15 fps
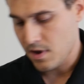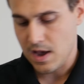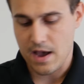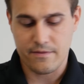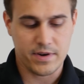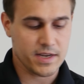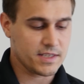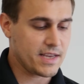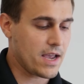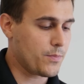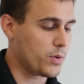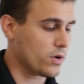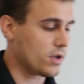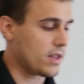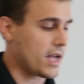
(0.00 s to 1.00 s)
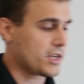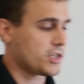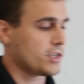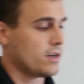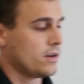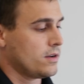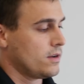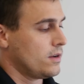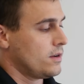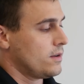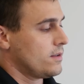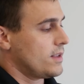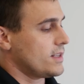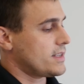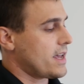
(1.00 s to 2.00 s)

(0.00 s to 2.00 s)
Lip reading: I have an example clutch that's